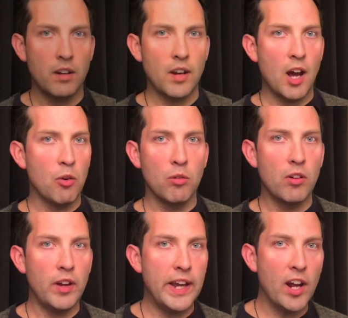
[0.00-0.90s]
Now,
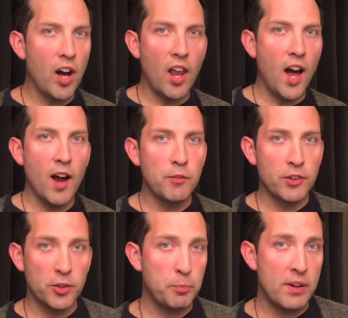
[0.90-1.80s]
in our lives,
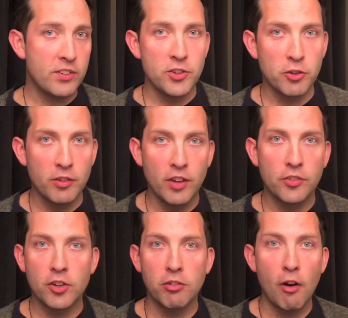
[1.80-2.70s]
and especially during
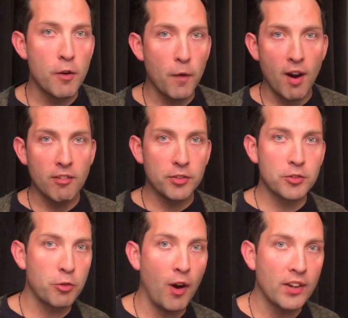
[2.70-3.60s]
this coronavirus
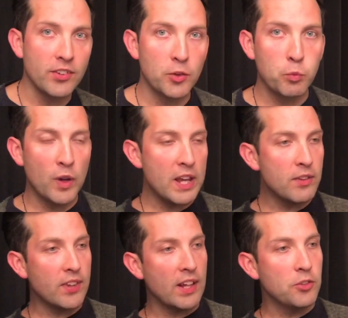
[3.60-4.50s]
crisis, we
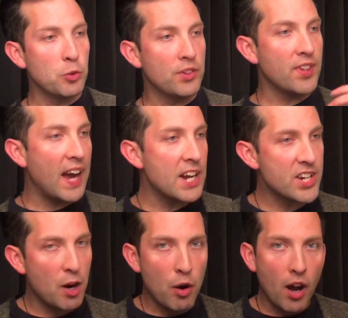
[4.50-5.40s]
tend to
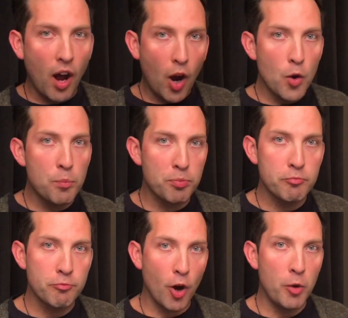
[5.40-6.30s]
attach our hope
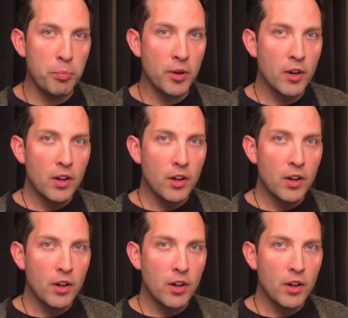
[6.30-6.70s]
rope